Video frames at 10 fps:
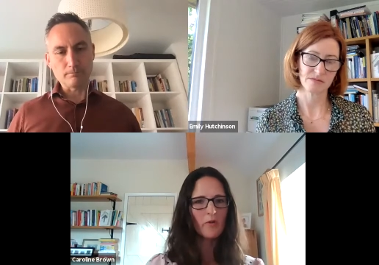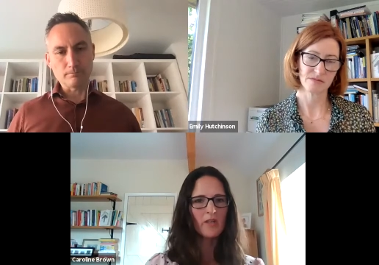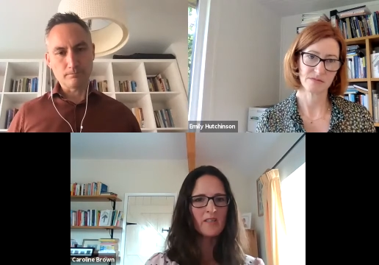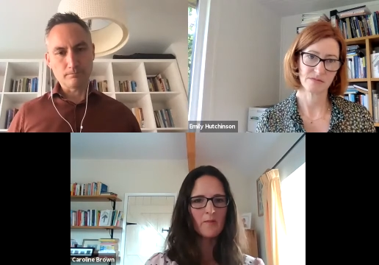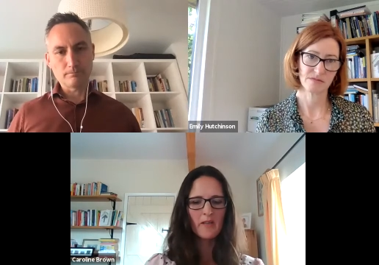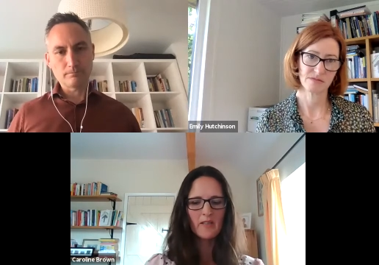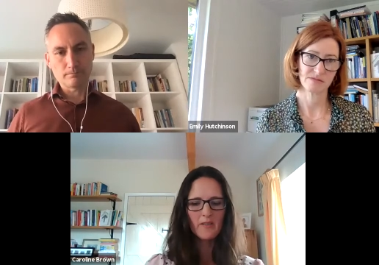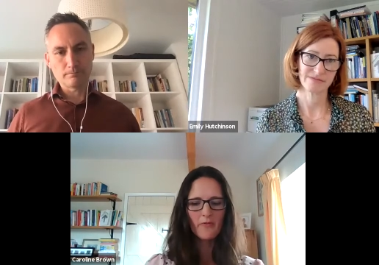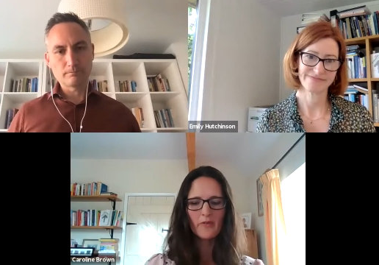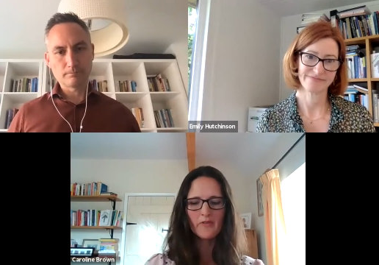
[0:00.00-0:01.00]
Speaker 1: who were keen to make a
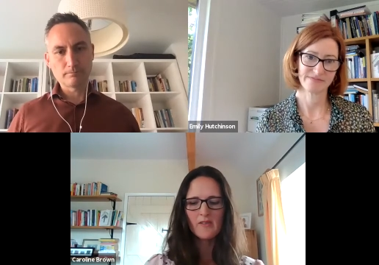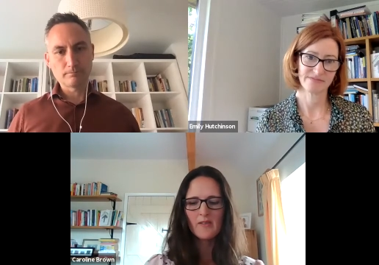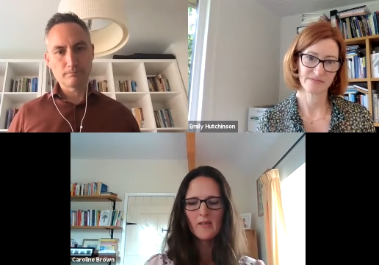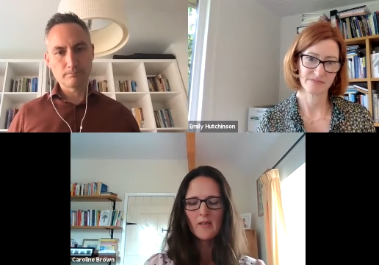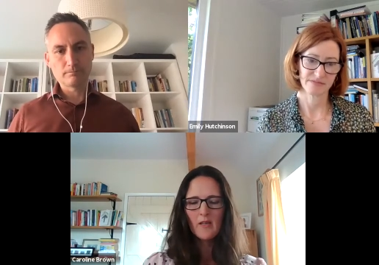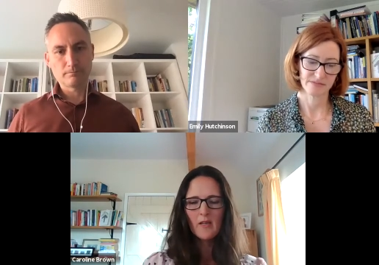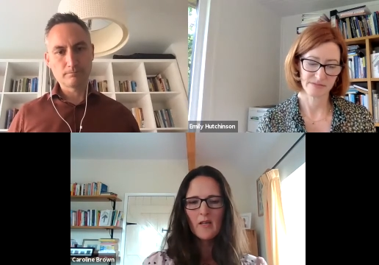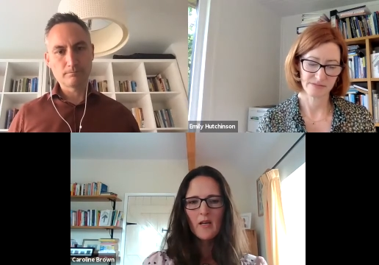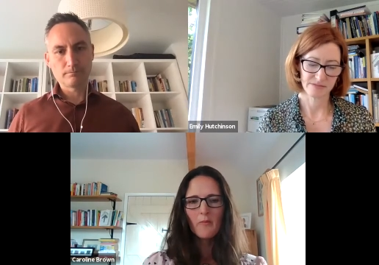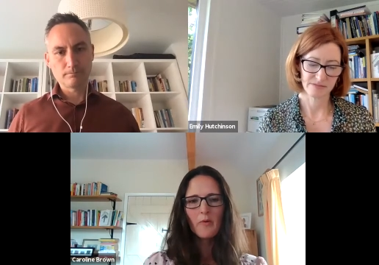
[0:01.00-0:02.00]
difference
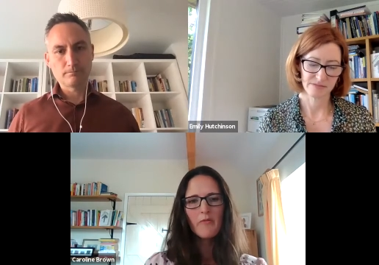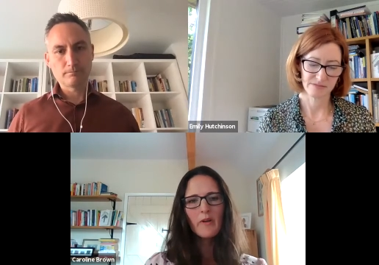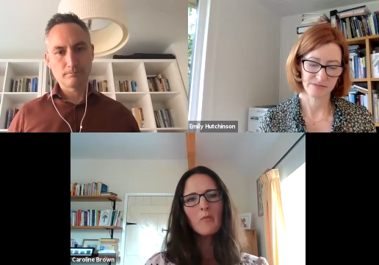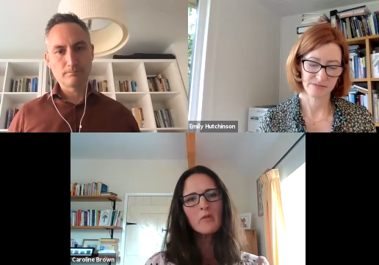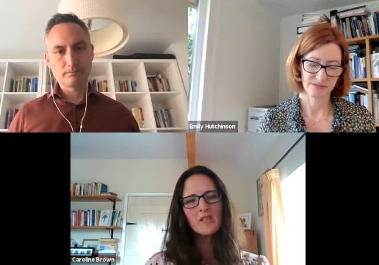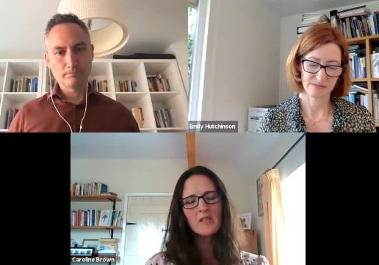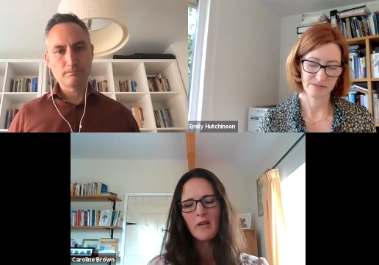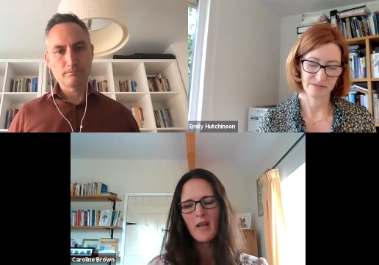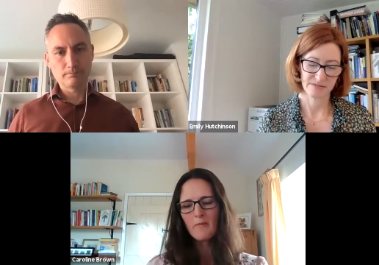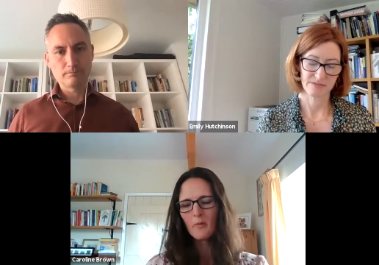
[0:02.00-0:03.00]
and we really wanted to
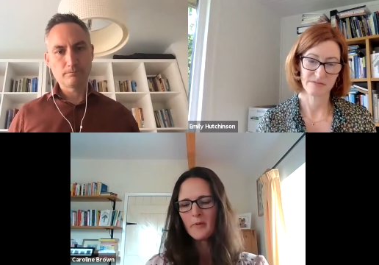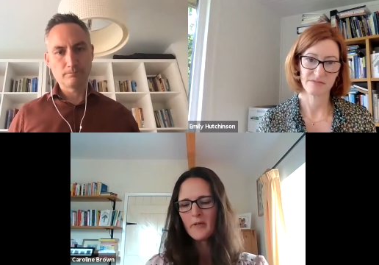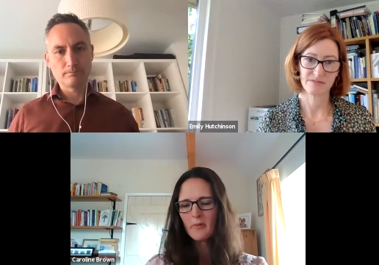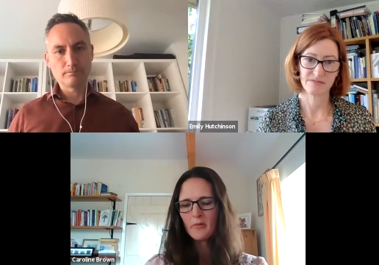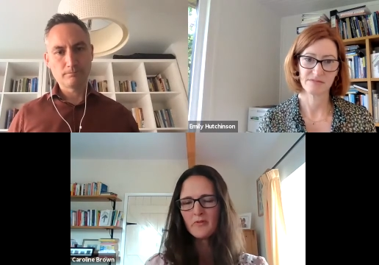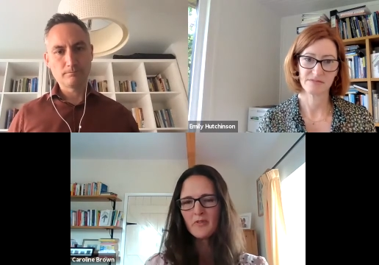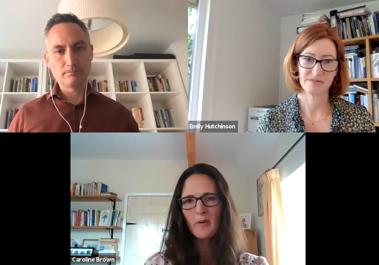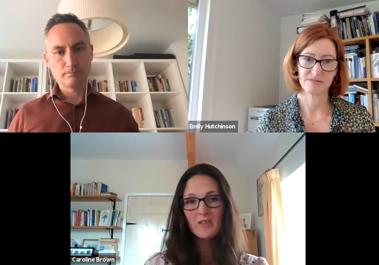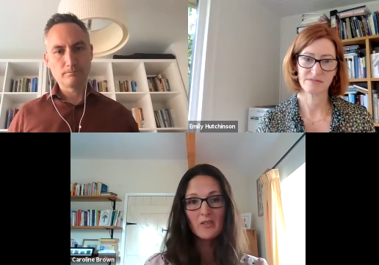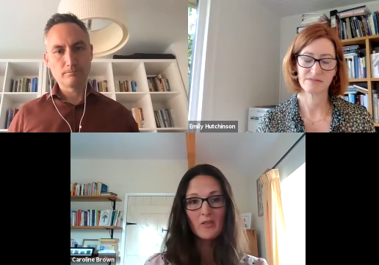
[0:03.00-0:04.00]
enable people to be
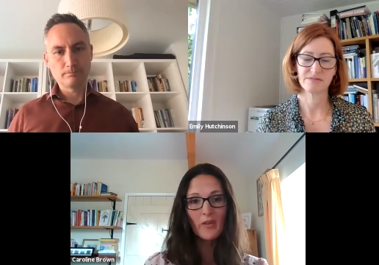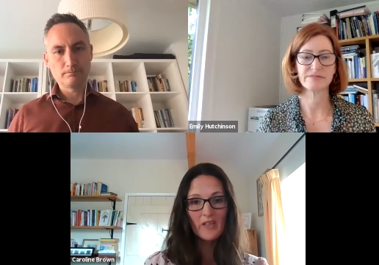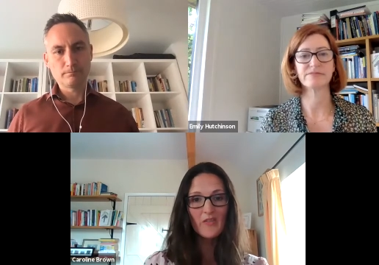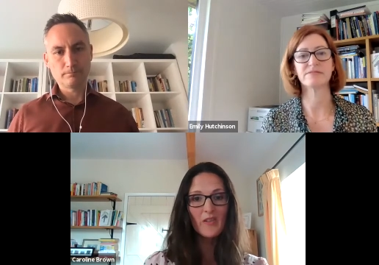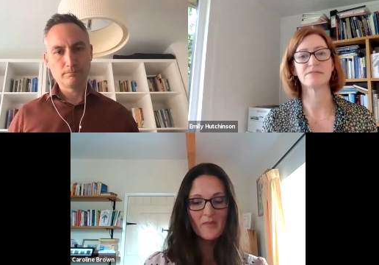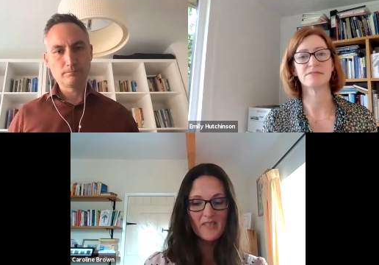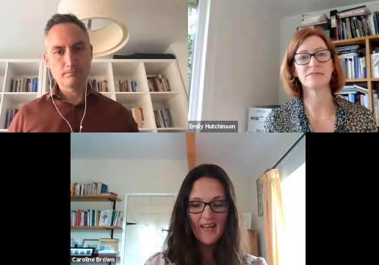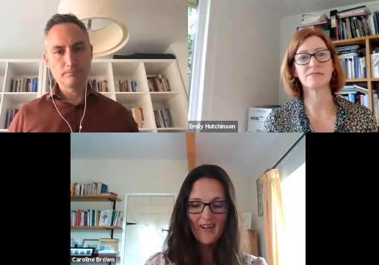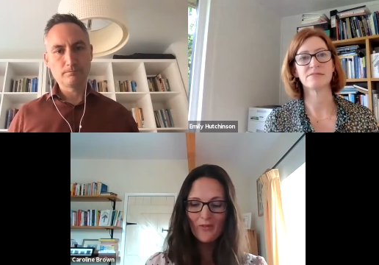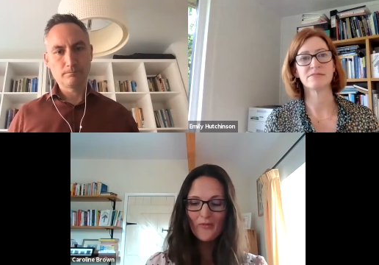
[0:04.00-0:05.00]
able to do things for
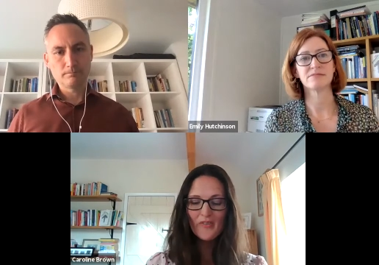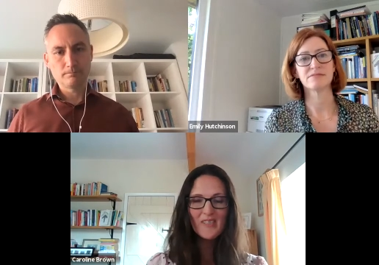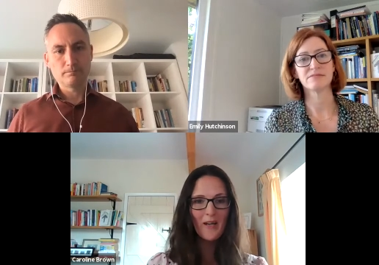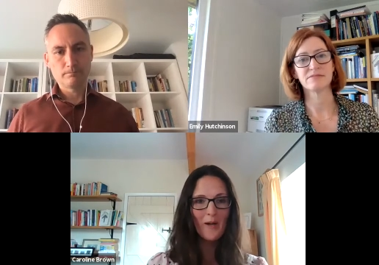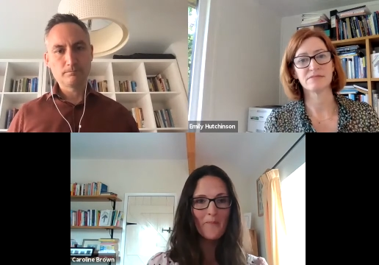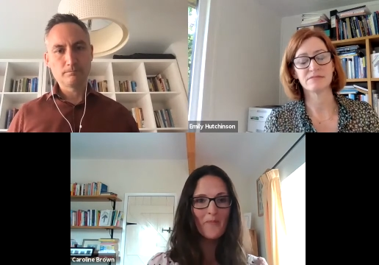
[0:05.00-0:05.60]
themselves and um,